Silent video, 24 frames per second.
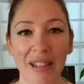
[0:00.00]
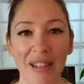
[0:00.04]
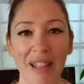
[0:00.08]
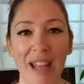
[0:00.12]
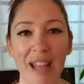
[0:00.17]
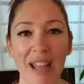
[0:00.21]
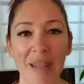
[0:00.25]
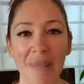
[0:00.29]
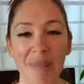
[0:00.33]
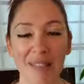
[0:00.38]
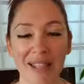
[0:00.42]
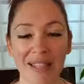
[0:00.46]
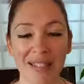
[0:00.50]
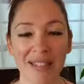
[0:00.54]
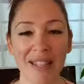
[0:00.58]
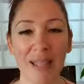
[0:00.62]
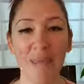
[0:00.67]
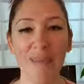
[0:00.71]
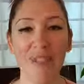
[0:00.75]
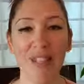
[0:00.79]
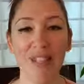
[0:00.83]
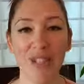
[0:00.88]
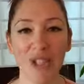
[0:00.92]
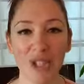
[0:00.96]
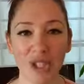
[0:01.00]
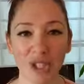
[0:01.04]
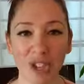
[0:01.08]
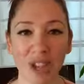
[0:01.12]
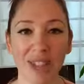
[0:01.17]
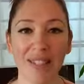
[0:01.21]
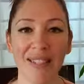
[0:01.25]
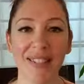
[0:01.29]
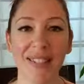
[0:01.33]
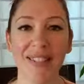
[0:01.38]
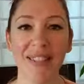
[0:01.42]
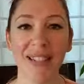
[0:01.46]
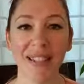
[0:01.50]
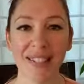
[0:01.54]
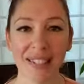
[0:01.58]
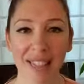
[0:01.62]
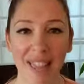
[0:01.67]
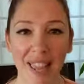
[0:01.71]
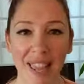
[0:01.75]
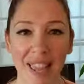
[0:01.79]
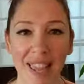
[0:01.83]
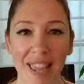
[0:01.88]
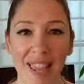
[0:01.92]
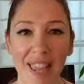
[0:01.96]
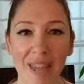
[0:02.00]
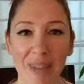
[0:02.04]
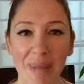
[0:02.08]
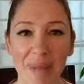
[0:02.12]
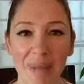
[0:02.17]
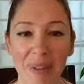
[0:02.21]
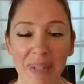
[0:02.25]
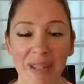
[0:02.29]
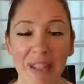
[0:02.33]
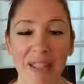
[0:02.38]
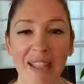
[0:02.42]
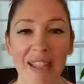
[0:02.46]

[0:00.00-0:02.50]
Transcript: I am accepted just as I am.